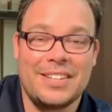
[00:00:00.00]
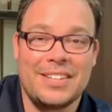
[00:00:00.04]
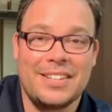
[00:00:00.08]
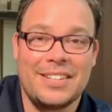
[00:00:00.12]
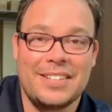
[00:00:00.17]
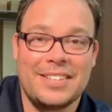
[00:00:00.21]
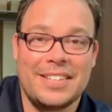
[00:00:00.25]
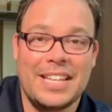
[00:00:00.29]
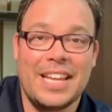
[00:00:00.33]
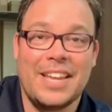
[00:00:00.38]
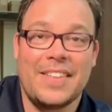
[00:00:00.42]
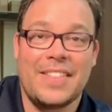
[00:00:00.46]

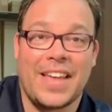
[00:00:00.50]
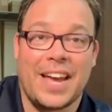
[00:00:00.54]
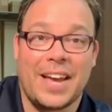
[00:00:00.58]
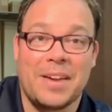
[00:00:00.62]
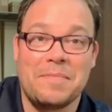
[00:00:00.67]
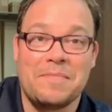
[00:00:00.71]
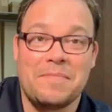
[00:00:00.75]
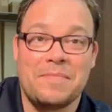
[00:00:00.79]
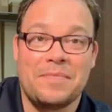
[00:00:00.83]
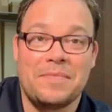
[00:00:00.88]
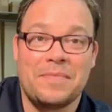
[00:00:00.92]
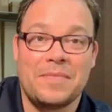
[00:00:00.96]
Think of that.
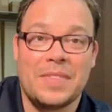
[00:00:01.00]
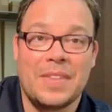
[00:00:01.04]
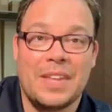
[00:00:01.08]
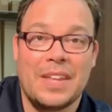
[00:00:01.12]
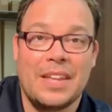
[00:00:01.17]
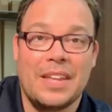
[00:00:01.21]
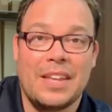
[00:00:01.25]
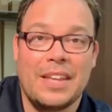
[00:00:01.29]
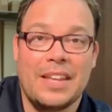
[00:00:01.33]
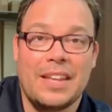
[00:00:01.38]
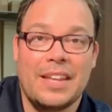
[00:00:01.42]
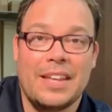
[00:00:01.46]

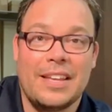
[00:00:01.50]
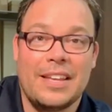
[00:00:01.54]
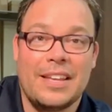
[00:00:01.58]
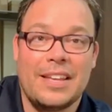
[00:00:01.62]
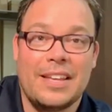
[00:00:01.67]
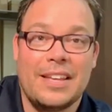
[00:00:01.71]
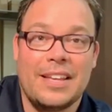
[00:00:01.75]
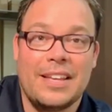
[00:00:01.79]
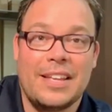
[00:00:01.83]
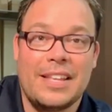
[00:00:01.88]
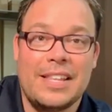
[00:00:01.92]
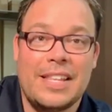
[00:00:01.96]

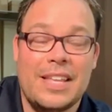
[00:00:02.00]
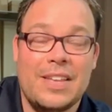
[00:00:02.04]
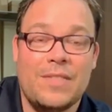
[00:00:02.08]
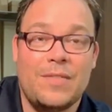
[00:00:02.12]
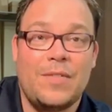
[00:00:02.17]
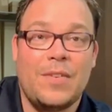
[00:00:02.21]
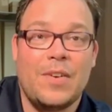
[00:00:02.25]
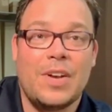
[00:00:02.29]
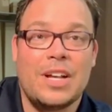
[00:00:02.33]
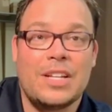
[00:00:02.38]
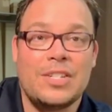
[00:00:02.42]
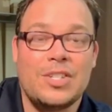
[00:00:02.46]

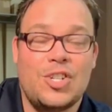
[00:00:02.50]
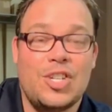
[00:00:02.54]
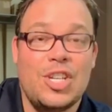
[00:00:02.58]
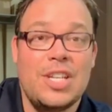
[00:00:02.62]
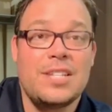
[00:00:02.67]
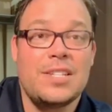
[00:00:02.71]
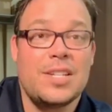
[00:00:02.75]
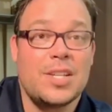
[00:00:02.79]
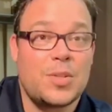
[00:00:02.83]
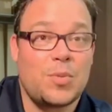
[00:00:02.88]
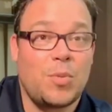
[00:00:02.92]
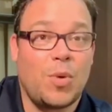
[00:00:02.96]
The,
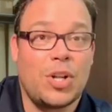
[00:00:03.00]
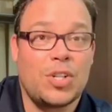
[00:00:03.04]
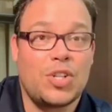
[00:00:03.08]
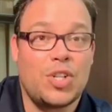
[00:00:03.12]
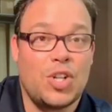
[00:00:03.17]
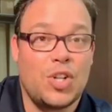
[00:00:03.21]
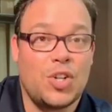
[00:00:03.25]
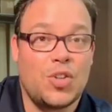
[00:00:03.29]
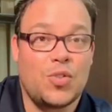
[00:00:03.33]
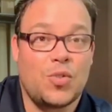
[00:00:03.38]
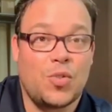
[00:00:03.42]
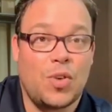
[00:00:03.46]
Jesus wants you
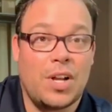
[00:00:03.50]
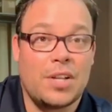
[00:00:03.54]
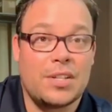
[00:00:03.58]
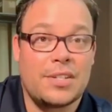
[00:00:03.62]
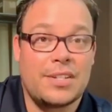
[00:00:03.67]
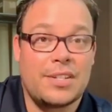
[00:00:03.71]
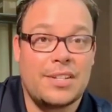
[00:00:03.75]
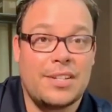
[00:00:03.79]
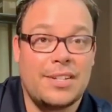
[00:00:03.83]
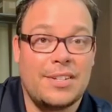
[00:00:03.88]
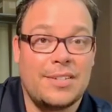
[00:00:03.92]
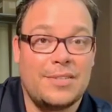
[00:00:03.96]
to
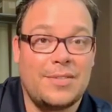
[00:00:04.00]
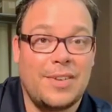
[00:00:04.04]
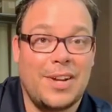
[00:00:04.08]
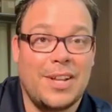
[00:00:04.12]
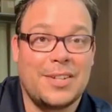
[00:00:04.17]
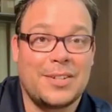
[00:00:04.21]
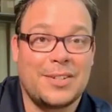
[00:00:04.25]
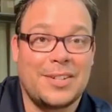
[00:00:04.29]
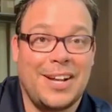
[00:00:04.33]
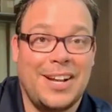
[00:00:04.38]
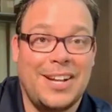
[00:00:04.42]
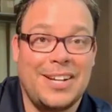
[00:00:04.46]
trust
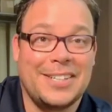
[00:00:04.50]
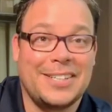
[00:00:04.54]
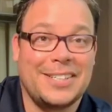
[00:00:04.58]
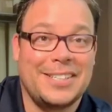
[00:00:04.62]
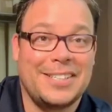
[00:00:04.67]
Father God.